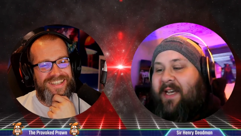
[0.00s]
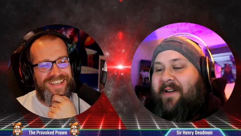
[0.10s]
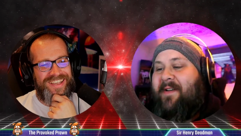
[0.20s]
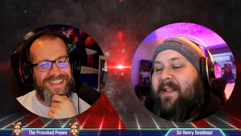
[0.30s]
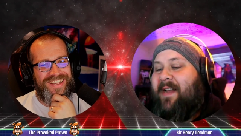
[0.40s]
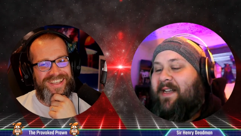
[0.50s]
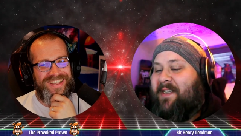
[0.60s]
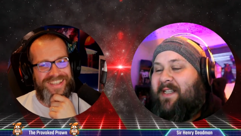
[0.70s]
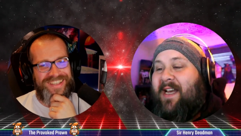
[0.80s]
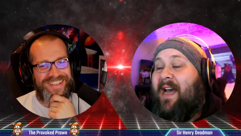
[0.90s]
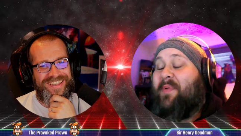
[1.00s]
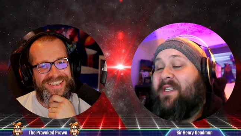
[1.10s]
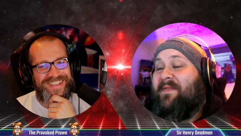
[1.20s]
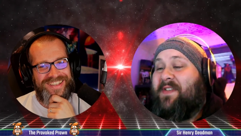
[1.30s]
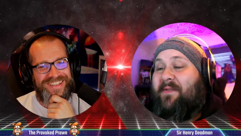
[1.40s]
Speaker 1: so it just they happened
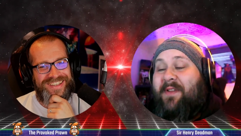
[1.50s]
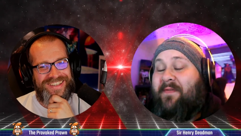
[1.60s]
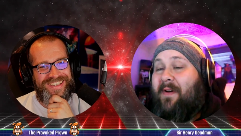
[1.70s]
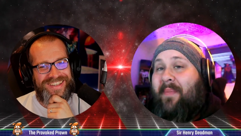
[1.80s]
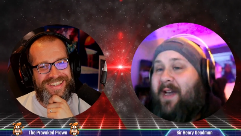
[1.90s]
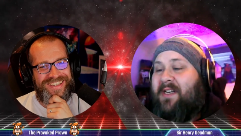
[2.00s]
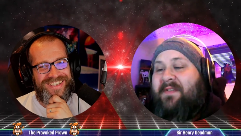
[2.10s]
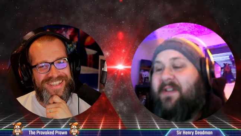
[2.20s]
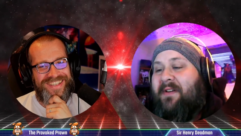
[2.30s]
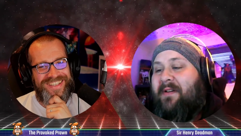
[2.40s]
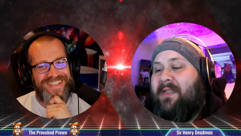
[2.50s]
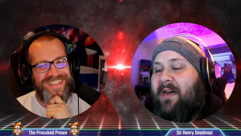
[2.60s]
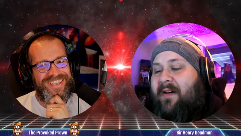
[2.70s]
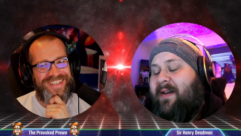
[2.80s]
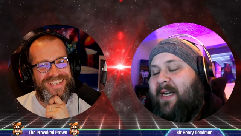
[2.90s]
to have two on the front page of Google. I was like,
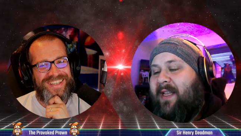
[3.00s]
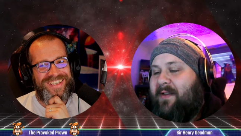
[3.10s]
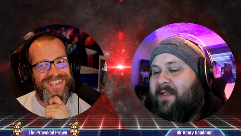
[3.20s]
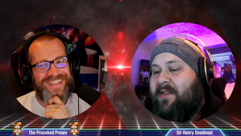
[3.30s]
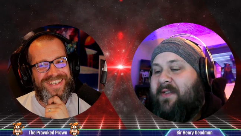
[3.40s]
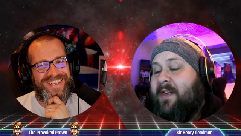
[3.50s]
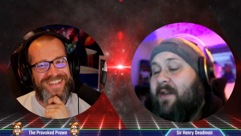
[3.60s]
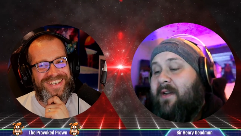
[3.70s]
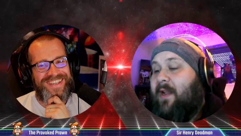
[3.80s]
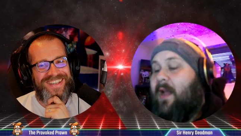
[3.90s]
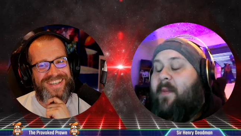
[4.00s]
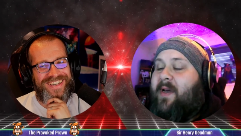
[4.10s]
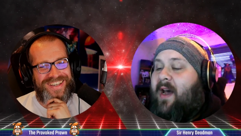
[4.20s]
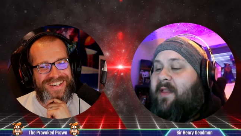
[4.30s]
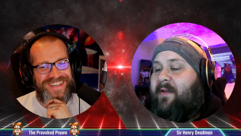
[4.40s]
oh, okay, that looks interesting. But
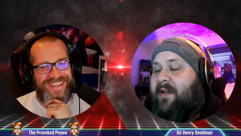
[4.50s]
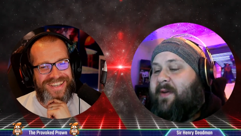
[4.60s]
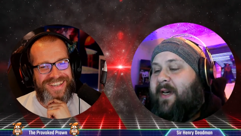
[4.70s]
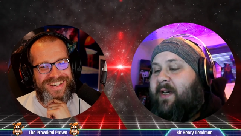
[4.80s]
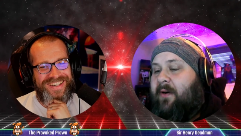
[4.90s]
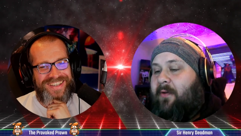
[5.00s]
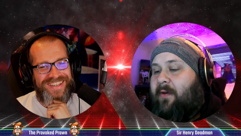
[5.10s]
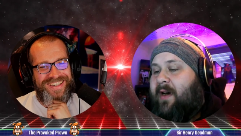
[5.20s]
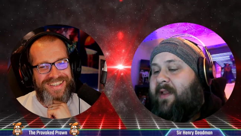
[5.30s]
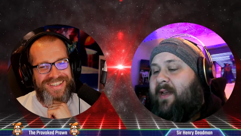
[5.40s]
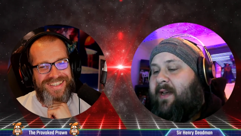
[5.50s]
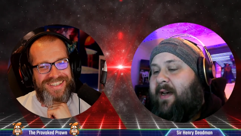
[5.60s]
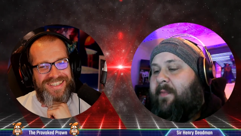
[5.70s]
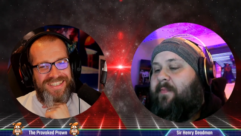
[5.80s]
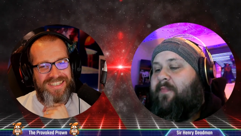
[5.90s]
yeah, I thought that was quite cool. I think
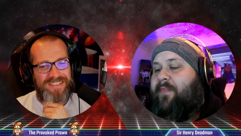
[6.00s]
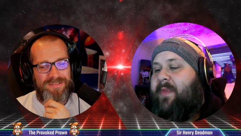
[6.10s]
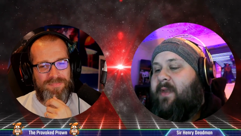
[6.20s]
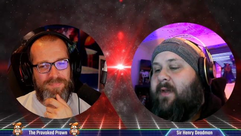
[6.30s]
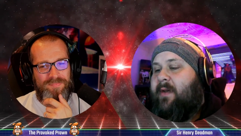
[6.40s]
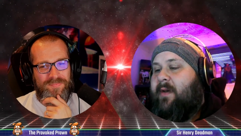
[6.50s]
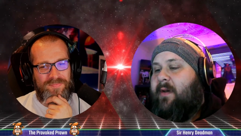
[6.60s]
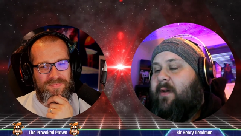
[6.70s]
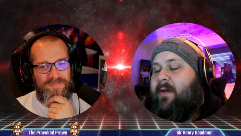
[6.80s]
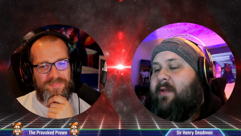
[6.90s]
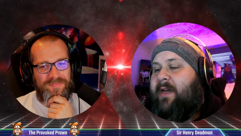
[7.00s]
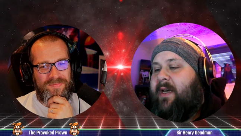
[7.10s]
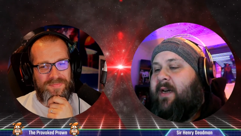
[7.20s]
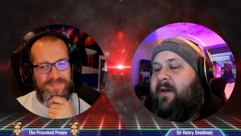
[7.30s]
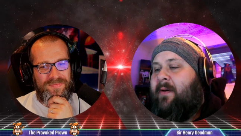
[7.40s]
um,
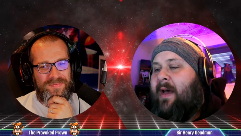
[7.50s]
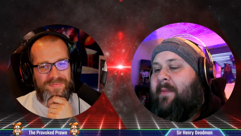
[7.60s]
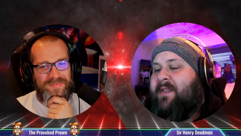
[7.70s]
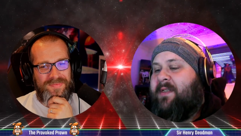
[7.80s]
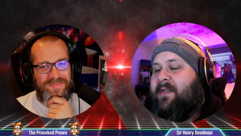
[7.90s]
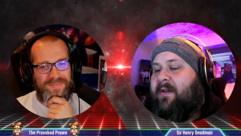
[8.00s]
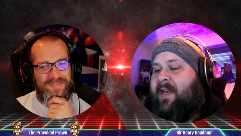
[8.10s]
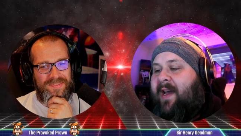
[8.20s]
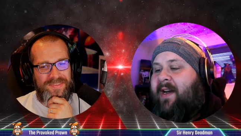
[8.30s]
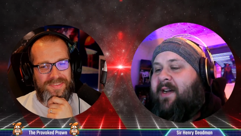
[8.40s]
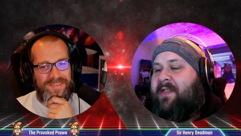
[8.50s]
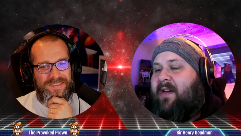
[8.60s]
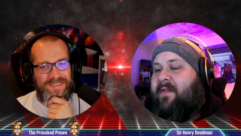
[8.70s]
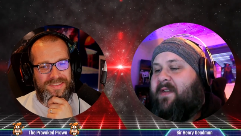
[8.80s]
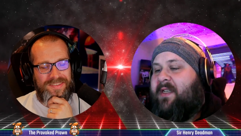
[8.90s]
like I know Amazon's got the AR
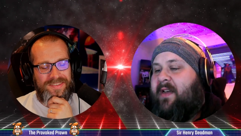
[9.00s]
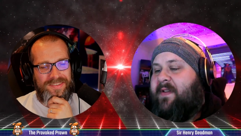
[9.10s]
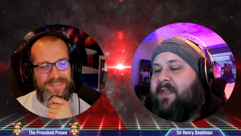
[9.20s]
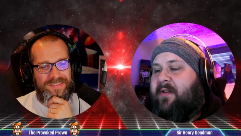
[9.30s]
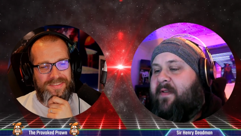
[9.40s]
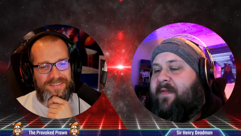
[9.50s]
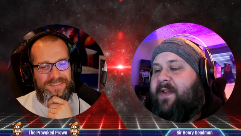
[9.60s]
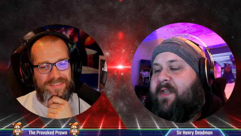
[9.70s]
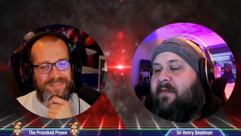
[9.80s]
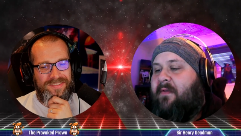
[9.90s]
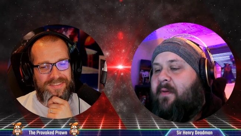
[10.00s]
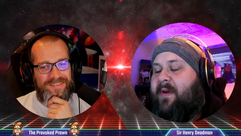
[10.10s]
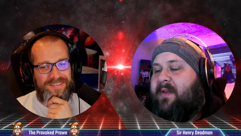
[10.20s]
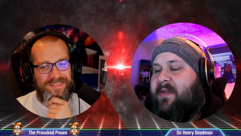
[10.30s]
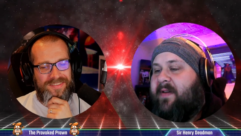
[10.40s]
stuff to see if a sofa fits in your room
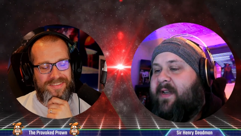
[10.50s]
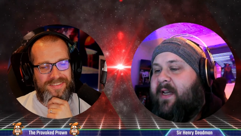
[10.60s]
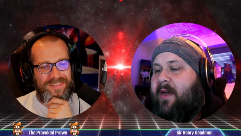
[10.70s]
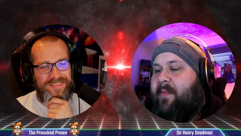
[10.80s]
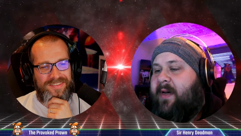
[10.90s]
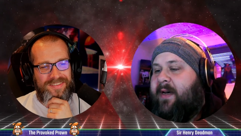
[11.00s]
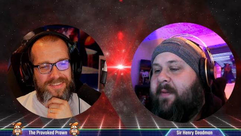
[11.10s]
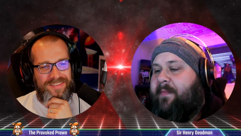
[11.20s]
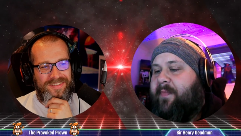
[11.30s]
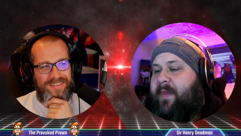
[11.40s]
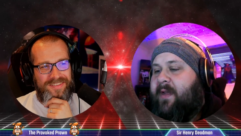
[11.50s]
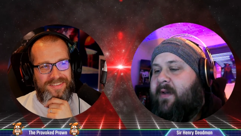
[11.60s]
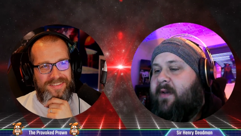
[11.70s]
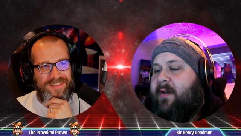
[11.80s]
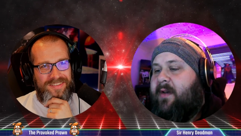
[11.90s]
and stuff like that, but um,
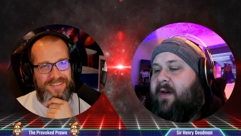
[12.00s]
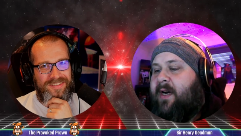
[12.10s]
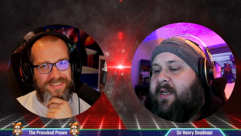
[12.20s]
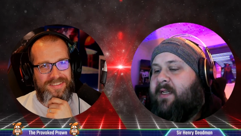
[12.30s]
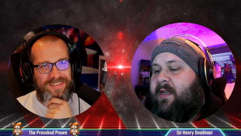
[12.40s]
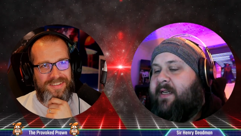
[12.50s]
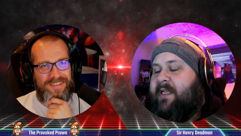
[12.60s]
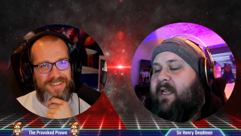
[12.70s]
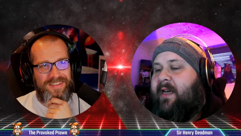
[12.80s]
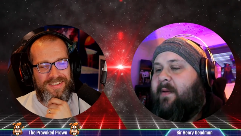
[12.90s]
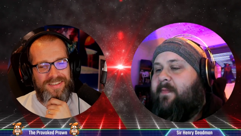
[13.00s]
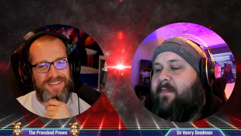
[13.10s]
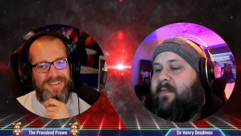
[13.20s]
I just I just like